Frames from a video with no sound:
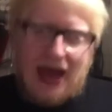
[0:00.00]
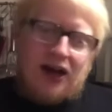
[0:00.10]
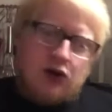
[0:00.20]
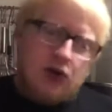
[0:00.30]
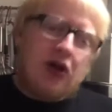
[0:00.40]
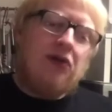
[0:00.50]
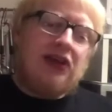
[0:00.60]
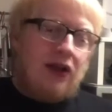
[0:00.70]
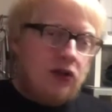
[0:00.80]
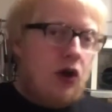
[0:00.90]
And although the
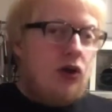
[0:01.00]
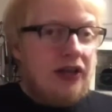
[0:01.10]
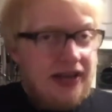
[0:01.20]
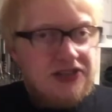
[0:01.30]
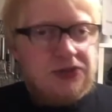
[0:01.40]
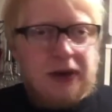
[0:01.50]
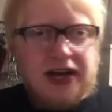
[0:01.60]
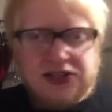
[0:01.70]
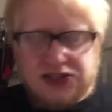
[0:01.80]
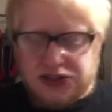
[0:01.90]
alcohol is
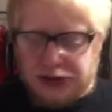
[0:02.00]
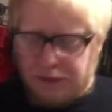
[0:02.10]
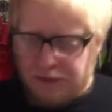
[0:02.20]
masked,